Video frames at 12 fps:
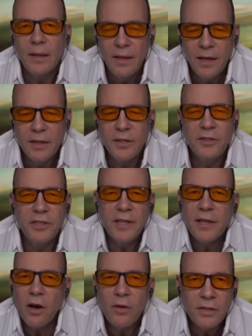Yeah, you see
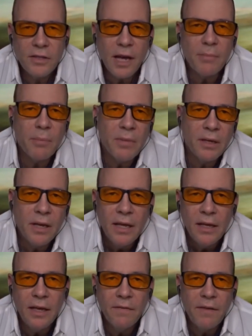that all the time. I mean,
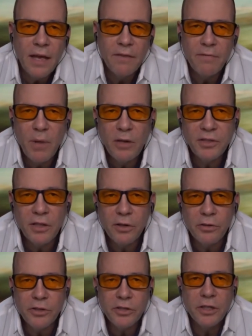if if most of the
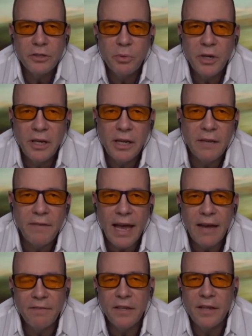Christians would give
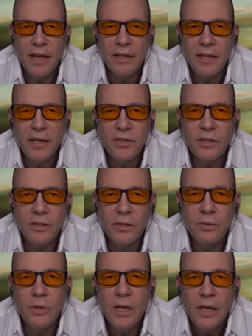half the dedication
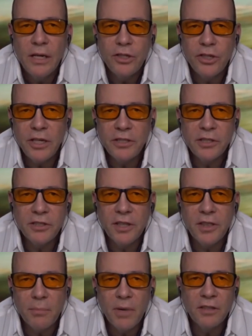to Jesus
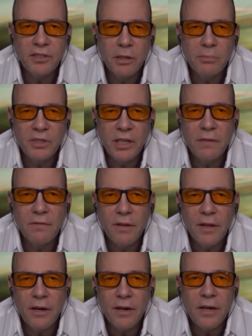that the Muslims give
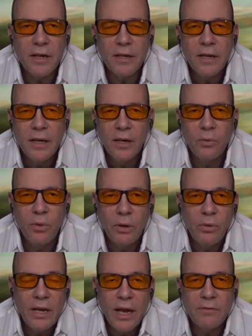to their God,
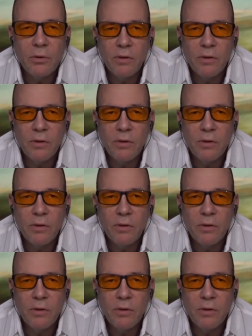we, would have a